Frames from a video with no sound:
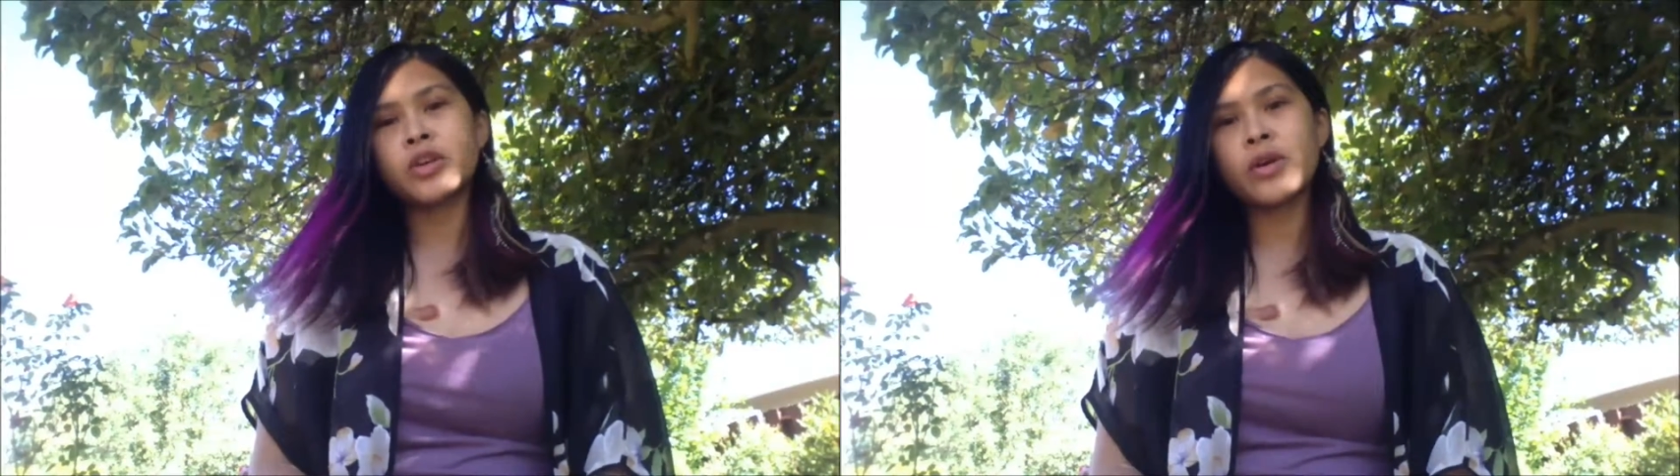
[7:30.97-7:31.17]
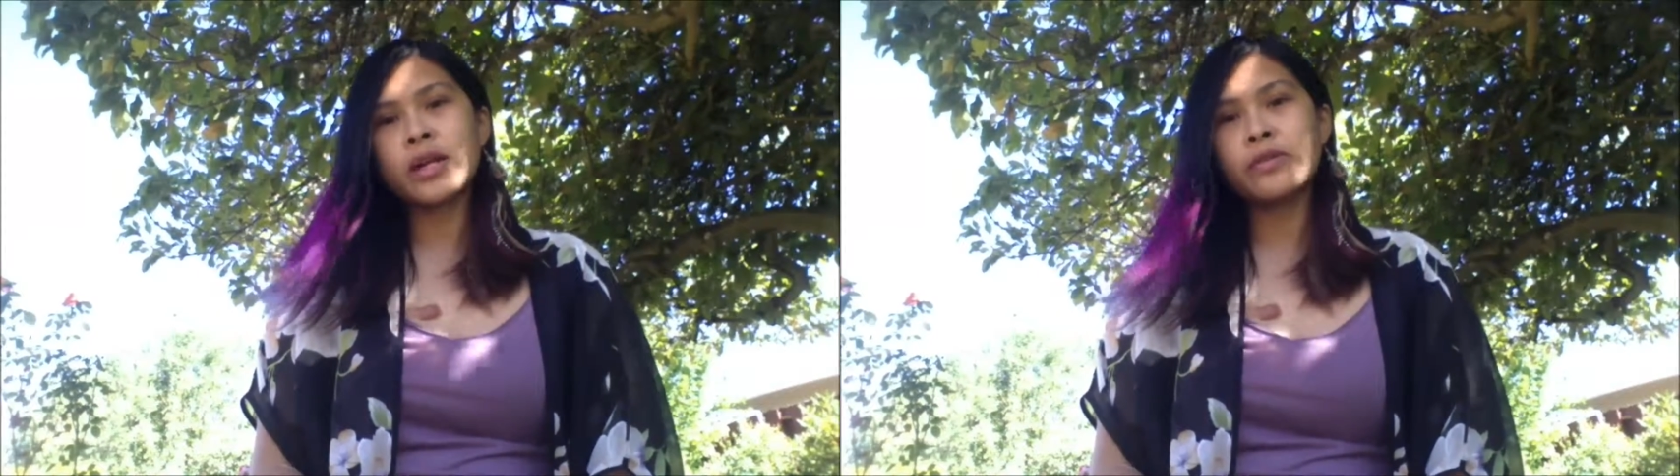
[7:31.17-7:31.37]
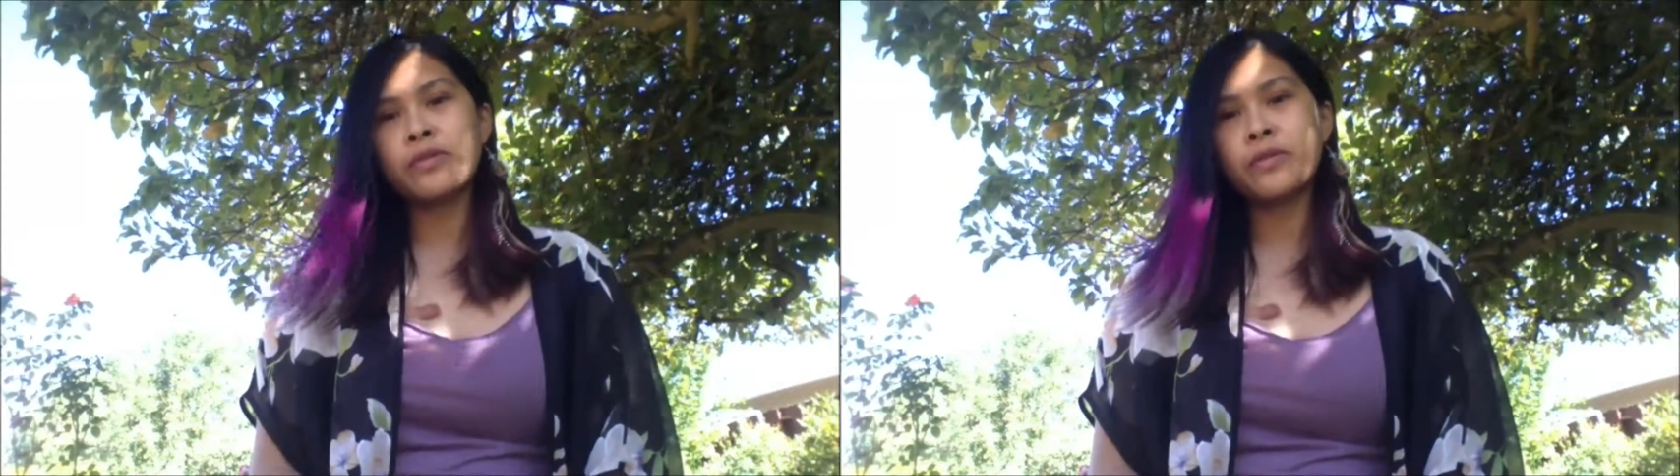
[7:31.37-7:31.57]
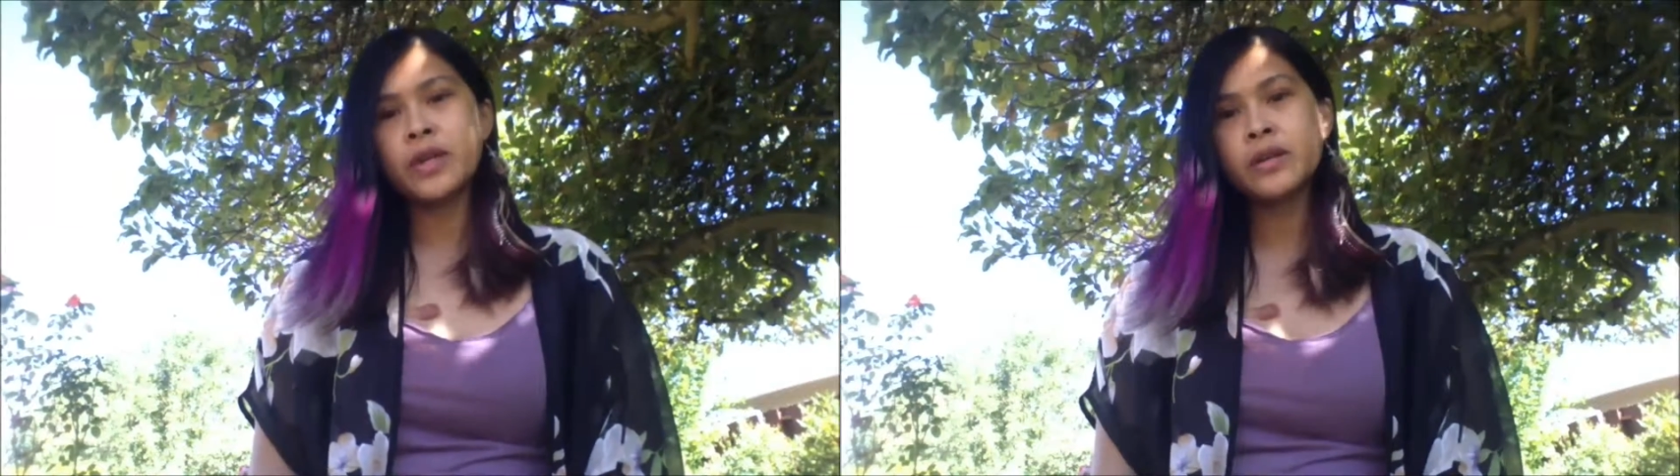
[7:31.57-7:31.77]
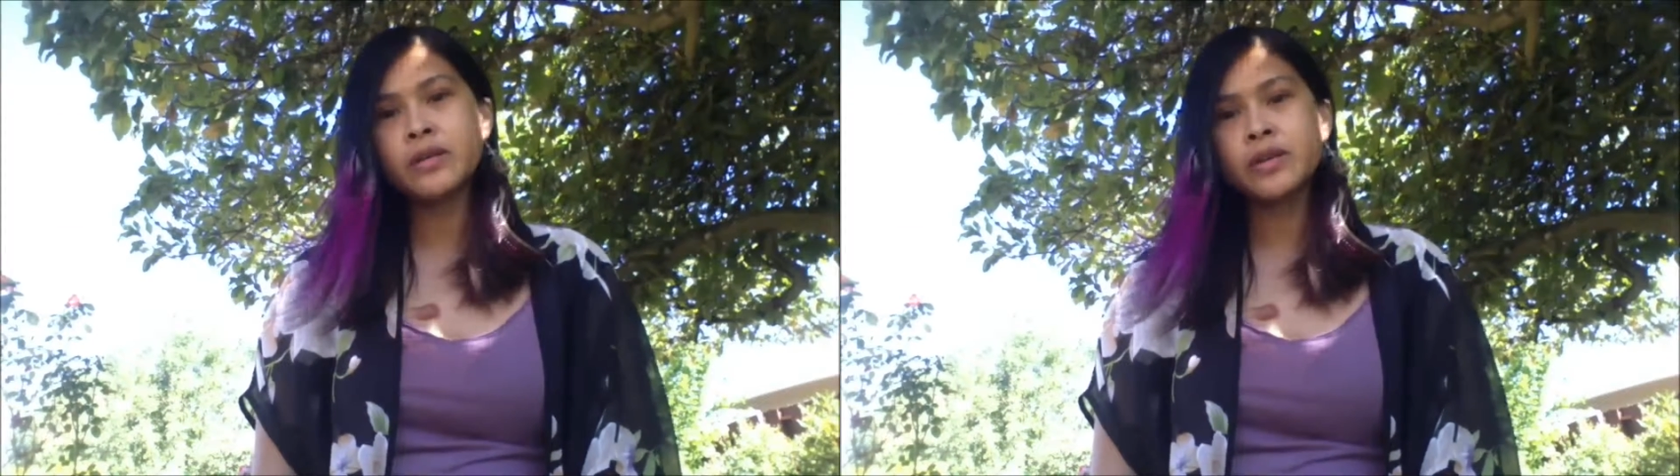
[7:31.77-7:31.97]
a creative
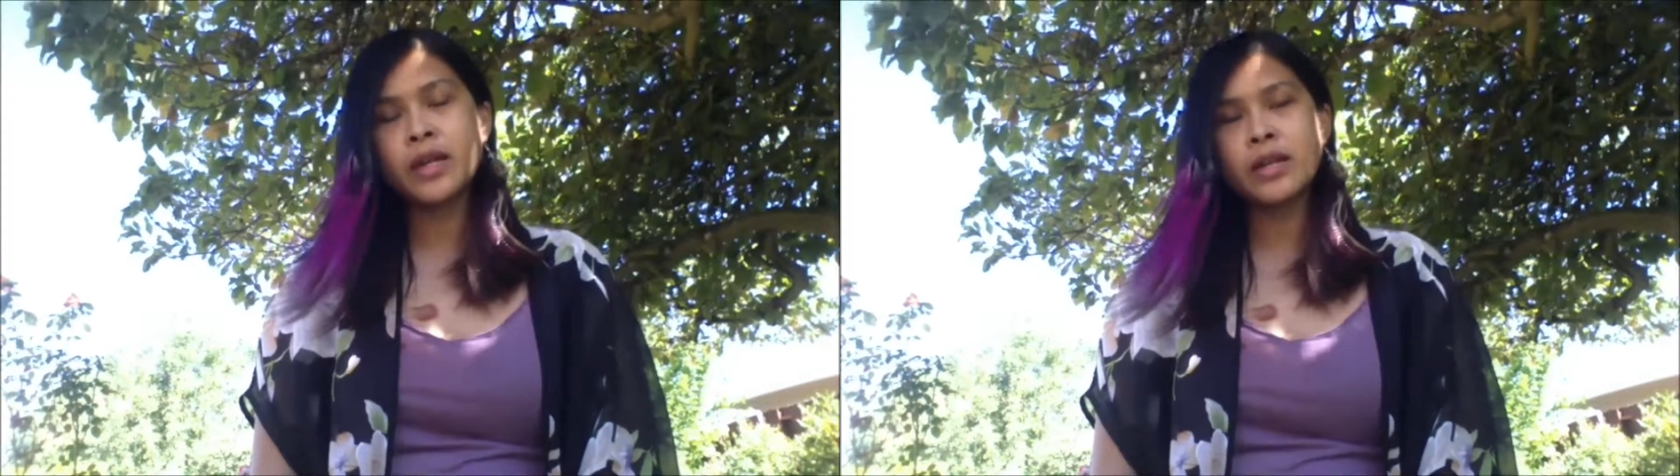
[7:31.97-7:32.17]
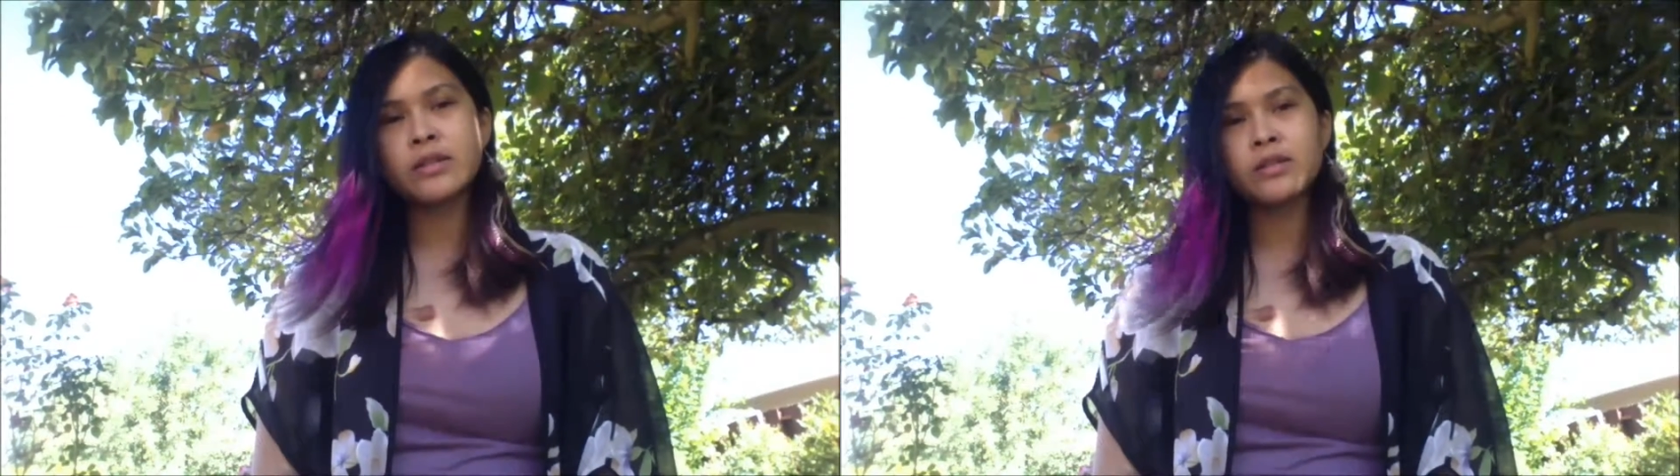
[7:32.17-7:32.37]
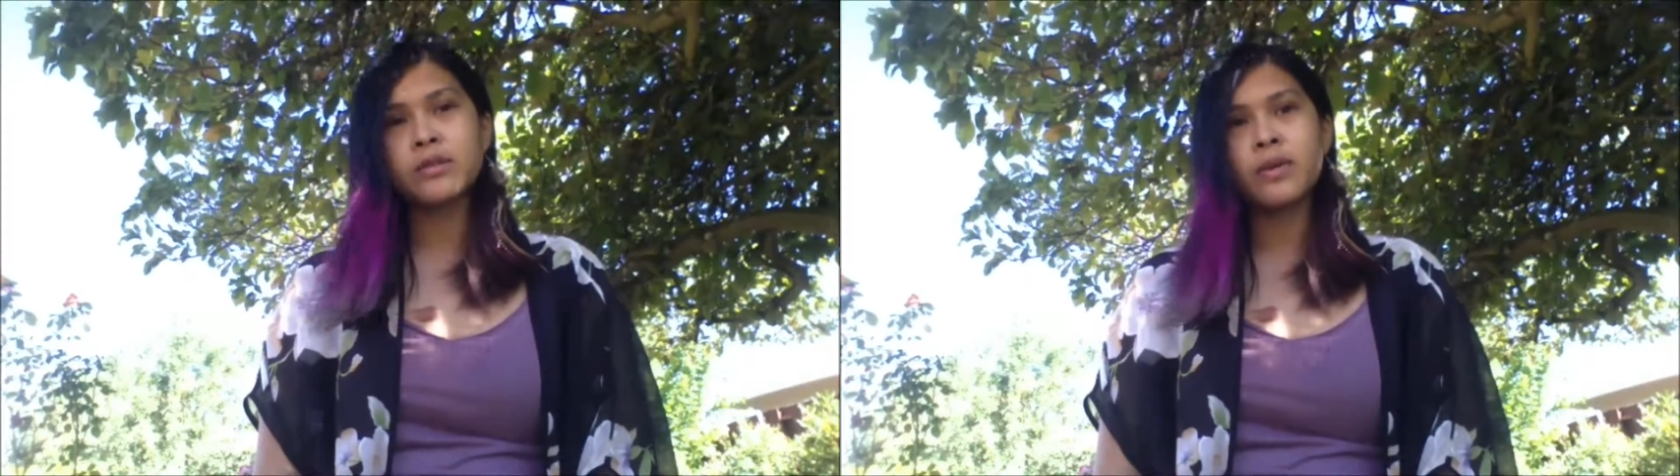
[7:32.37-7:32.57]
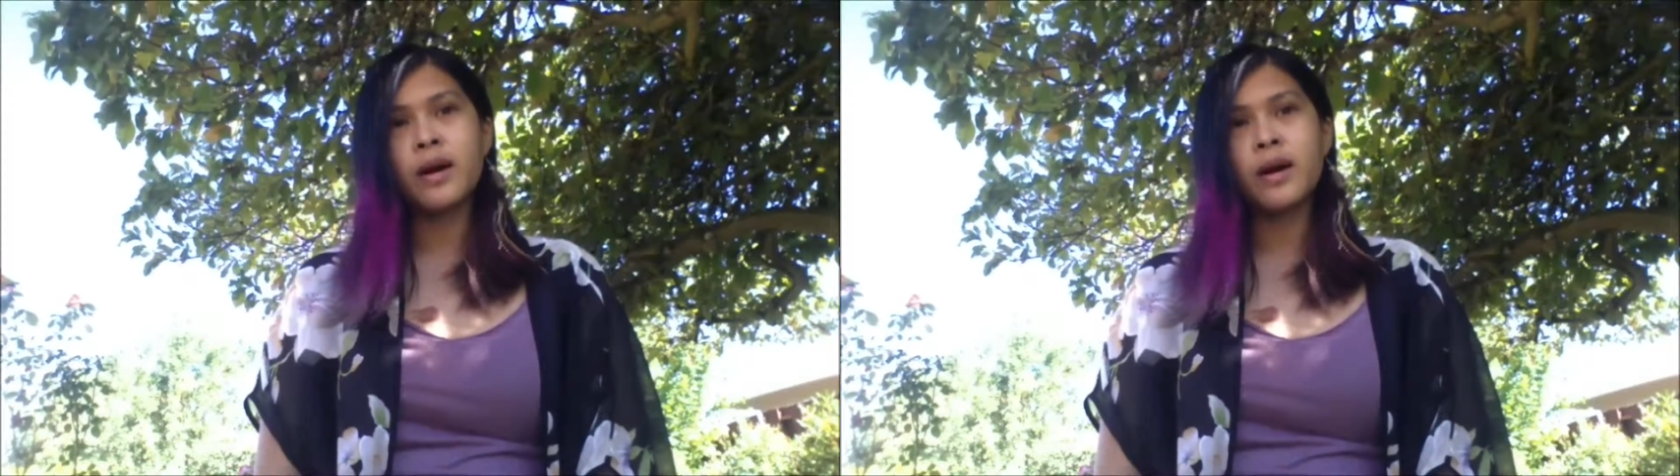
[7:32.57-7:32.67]
field that I do,